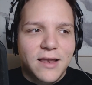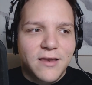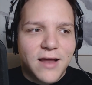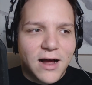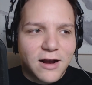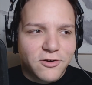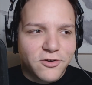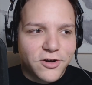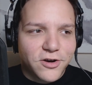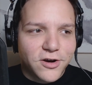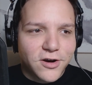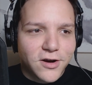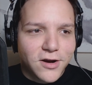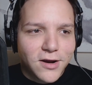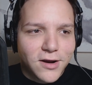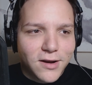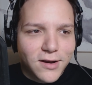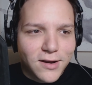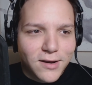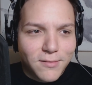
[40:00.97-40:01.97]

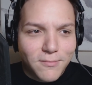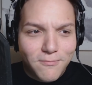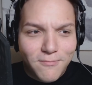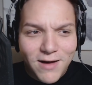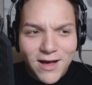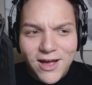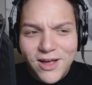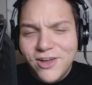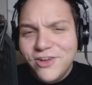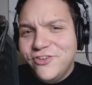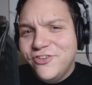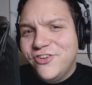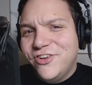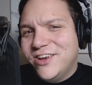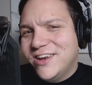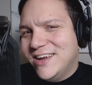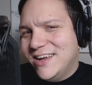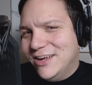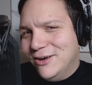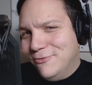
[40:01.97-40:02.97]
Dr.
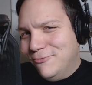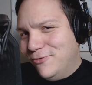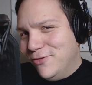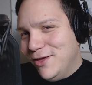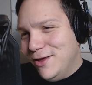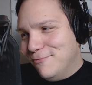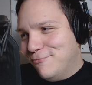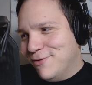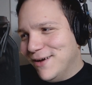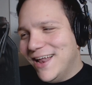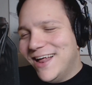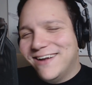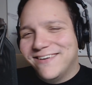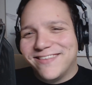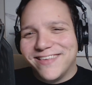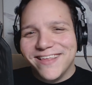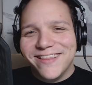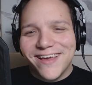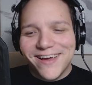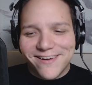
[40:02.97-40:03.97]
Majd. Hopefully I'm
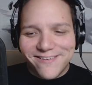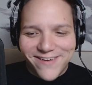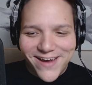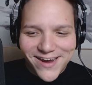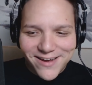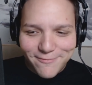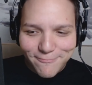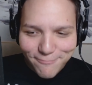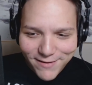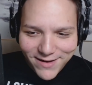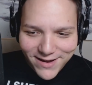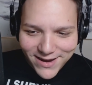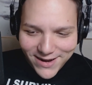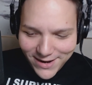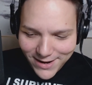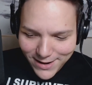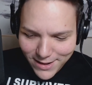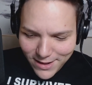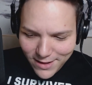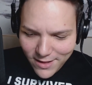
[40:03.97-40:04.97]
pronouncing that correct,
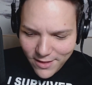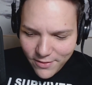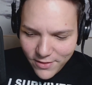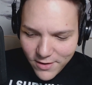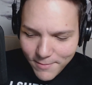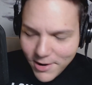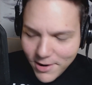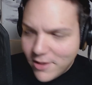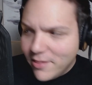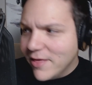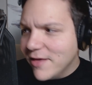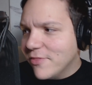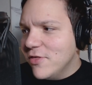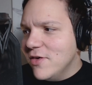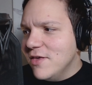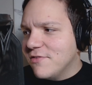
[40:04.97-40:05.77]
but think about it like